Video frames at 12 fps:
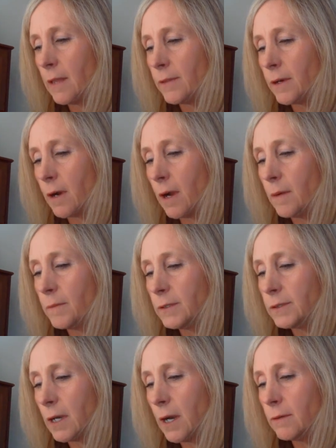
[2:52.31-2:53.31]
there are
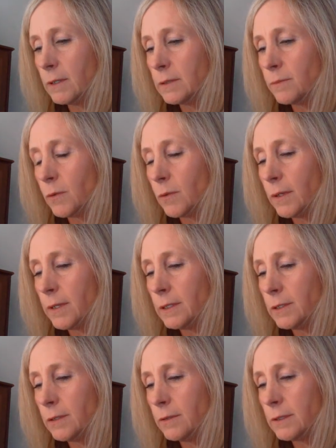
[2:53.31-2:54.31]
almost always more
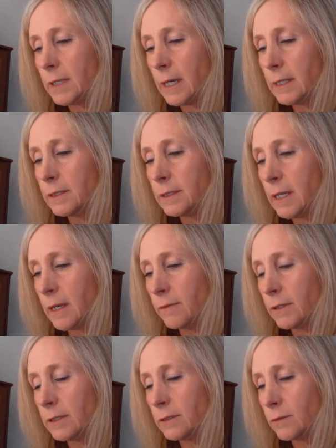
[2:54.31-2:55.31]
than two sides to
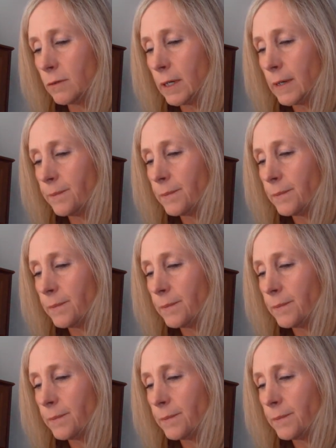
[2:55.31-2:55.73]
every story.